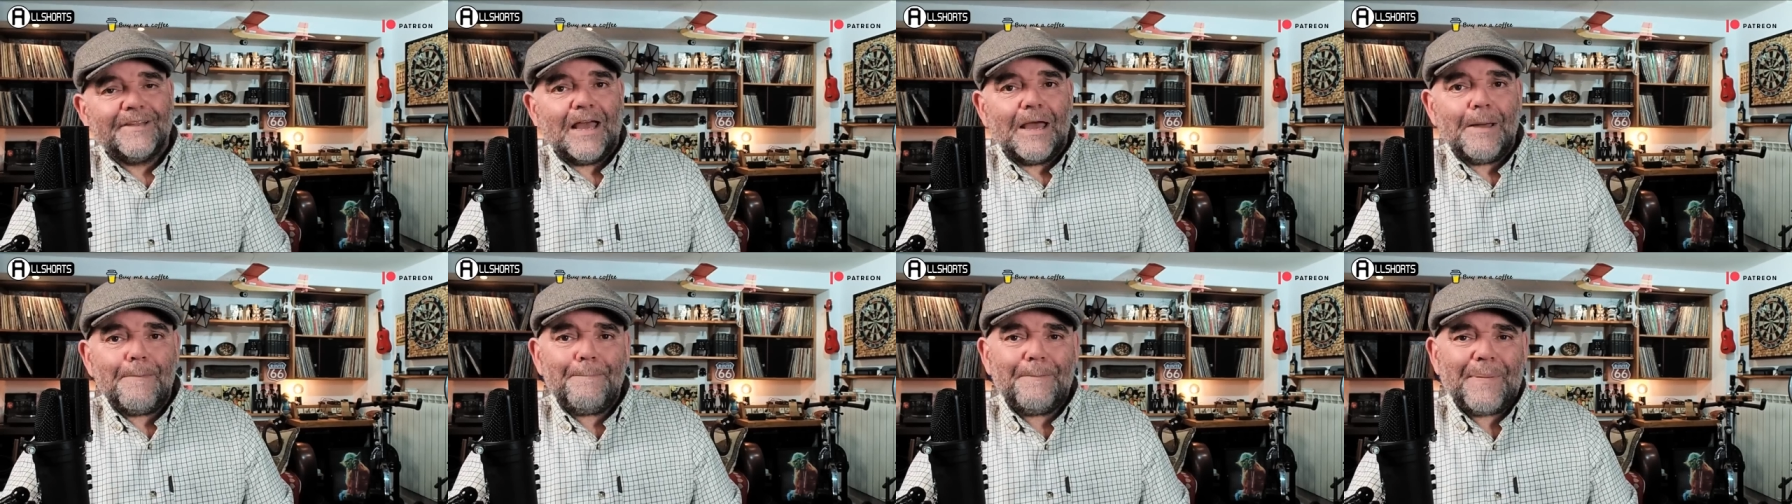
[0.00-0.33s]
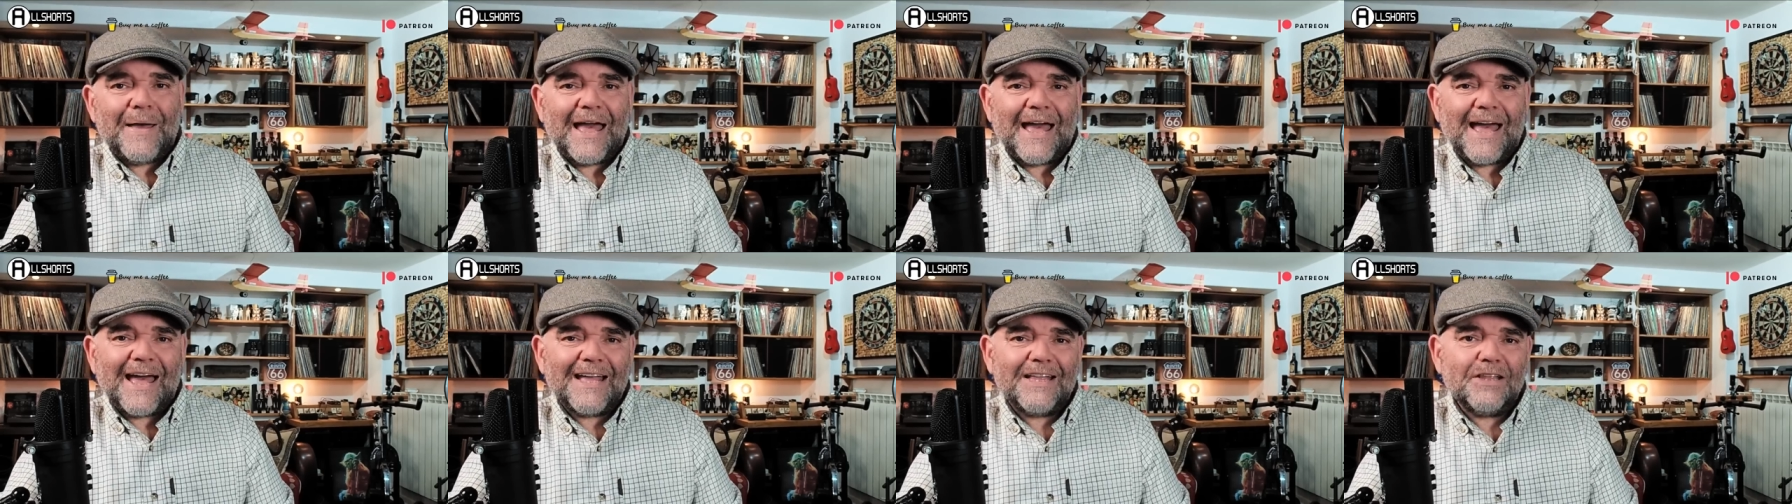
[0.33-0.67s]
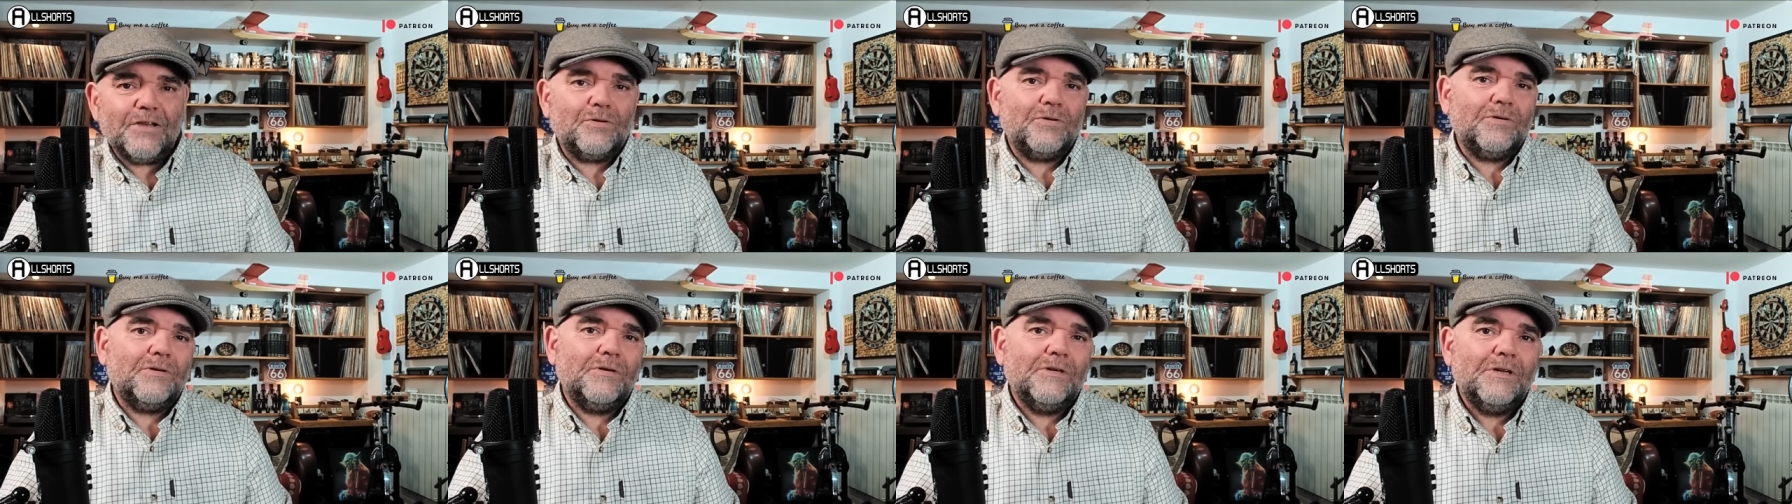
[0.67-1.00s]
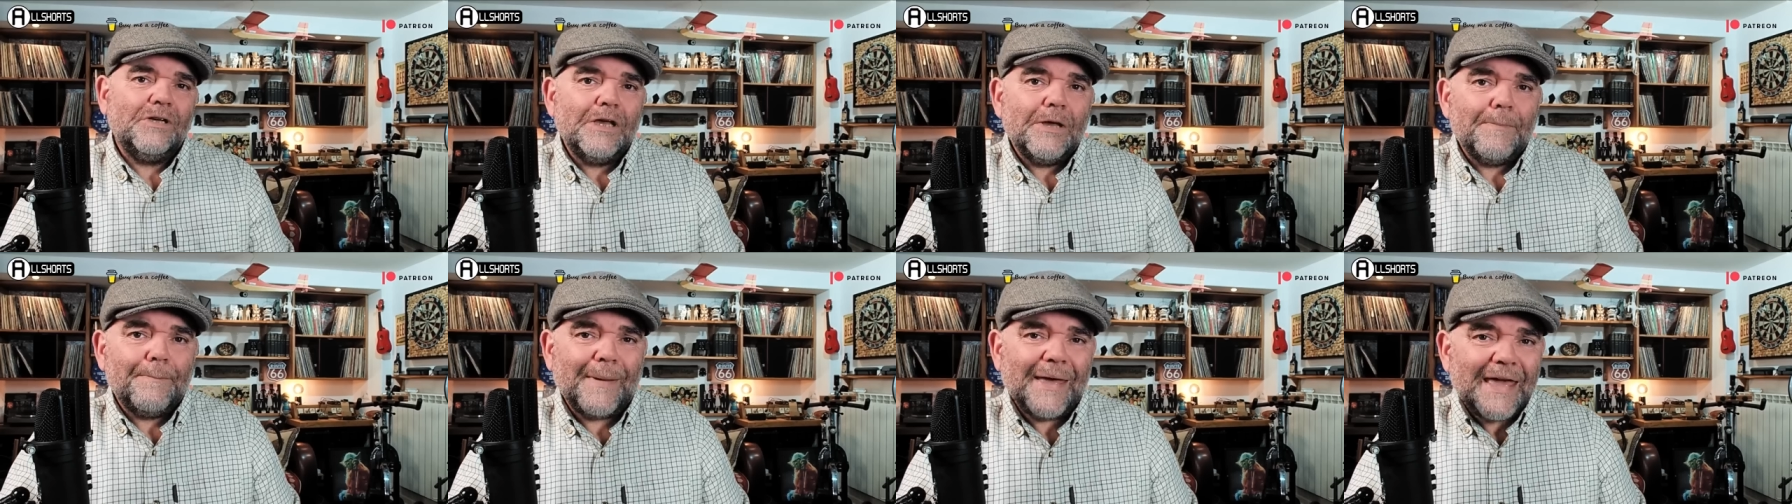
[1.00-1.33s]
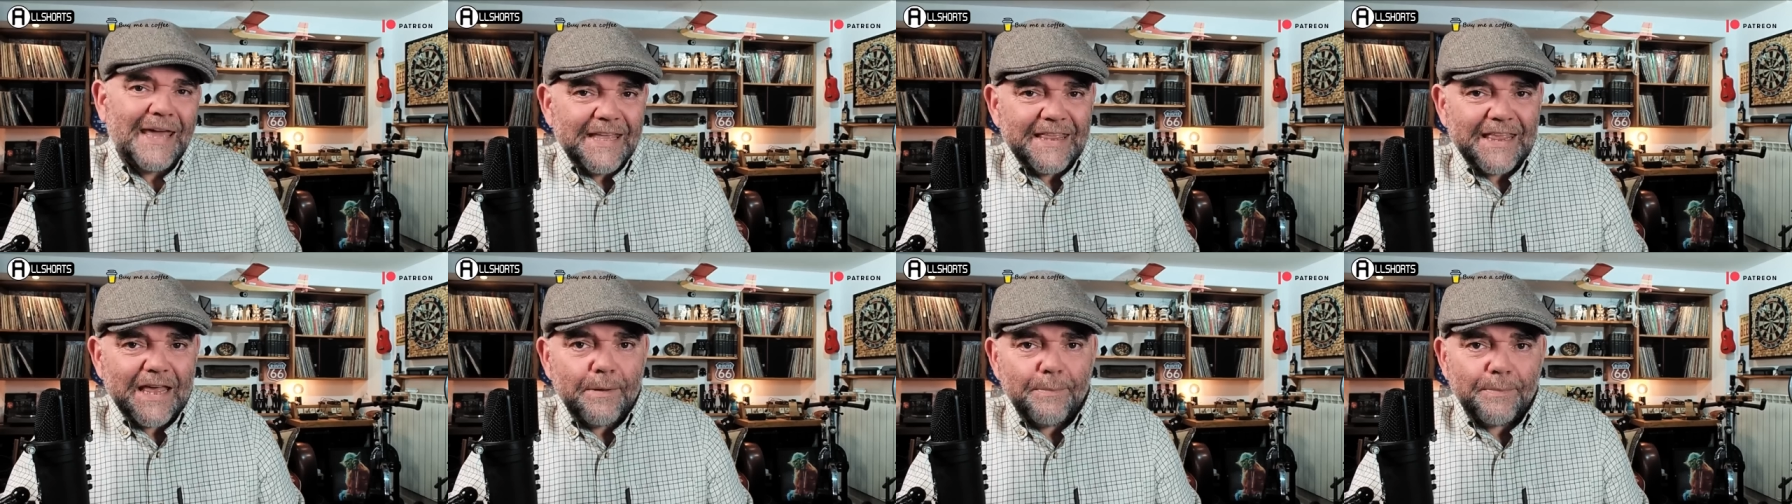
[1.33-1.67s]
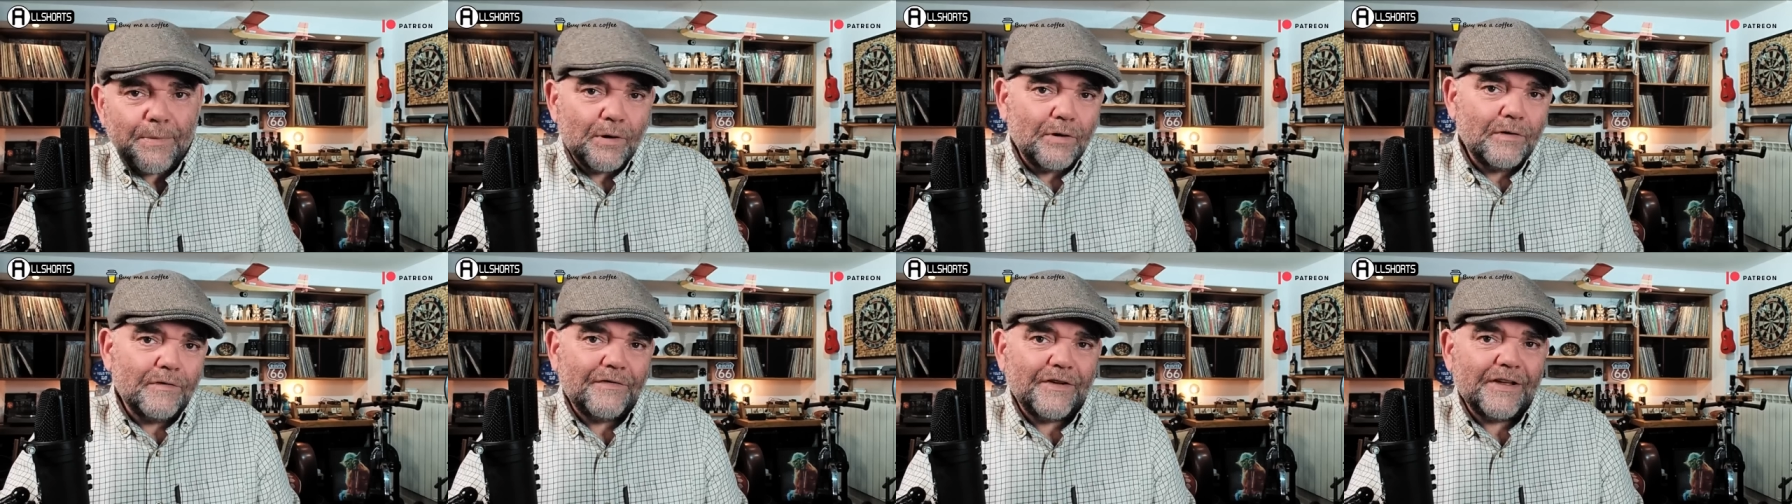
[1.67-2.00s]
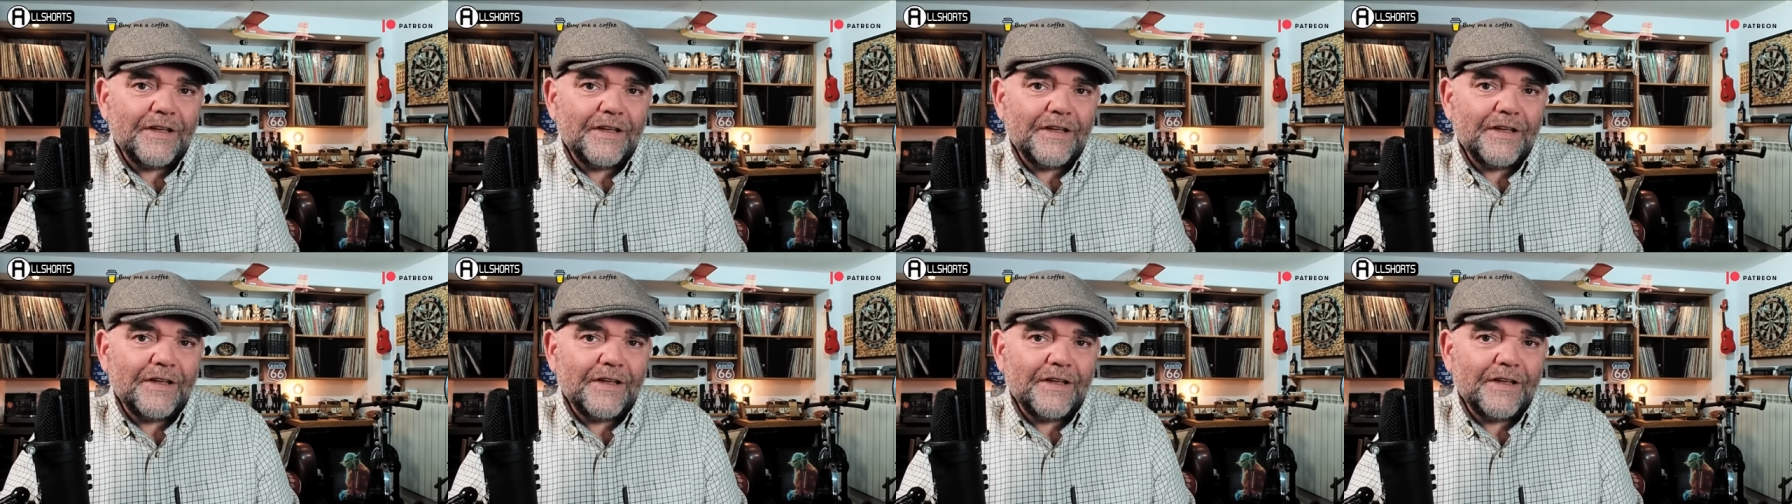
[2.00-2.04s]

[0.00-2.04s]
A panel made up of